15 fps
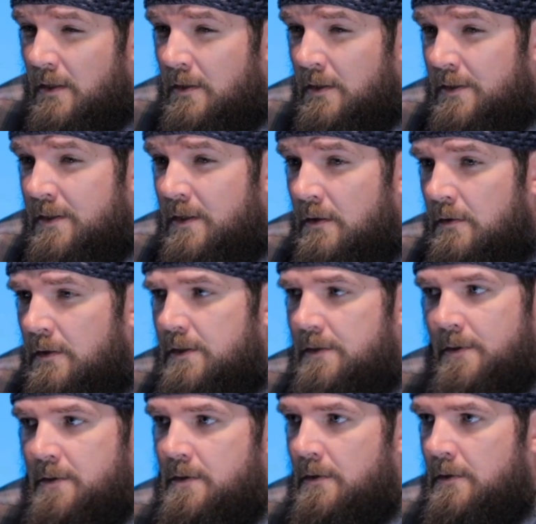necessarily,
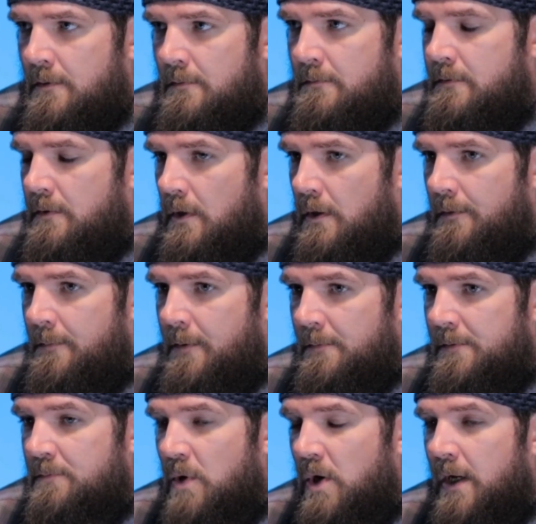especially other
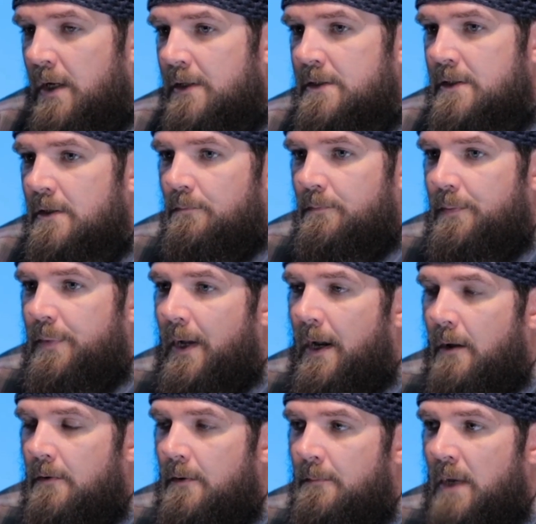people's brains. But I
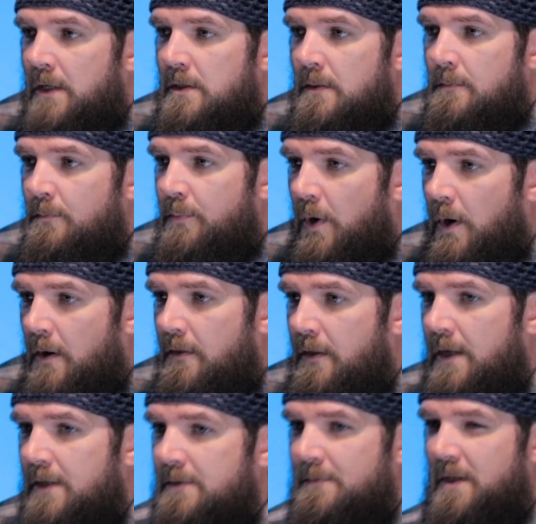would imagine part of
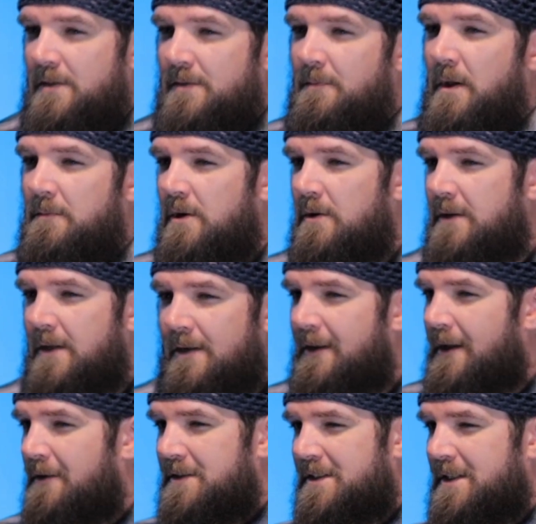that is because maybe you're getting
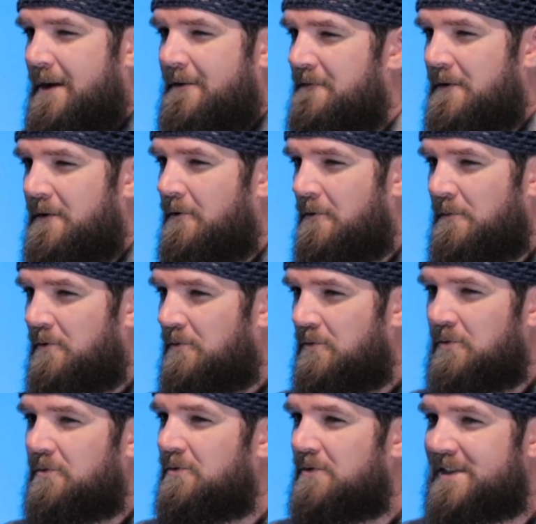outside of the normal
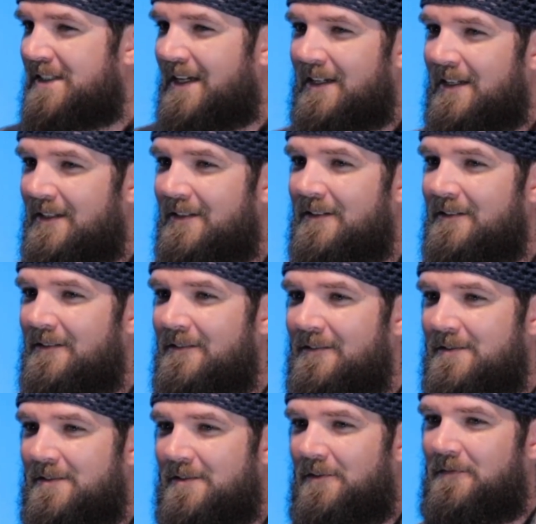rule set.
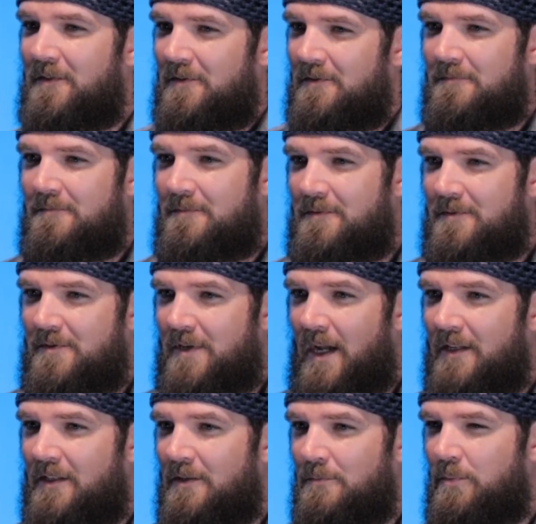So if you're
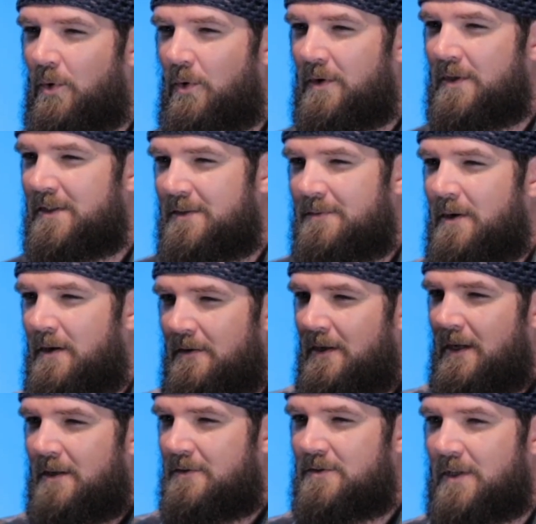tracking points are you're
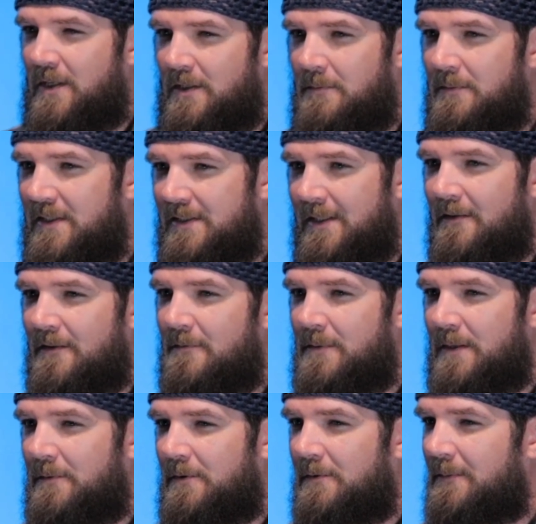not trying to beat the other
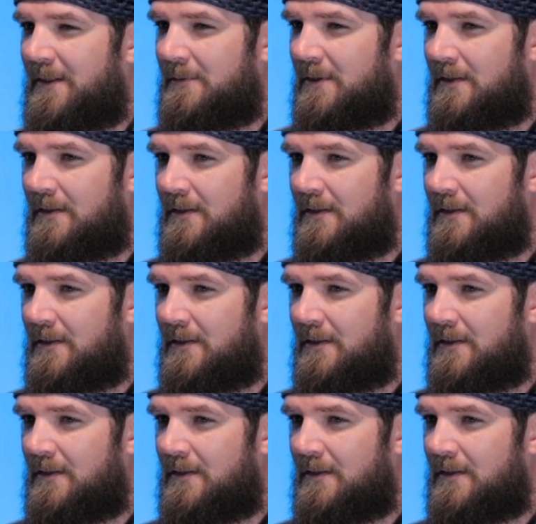people, maybe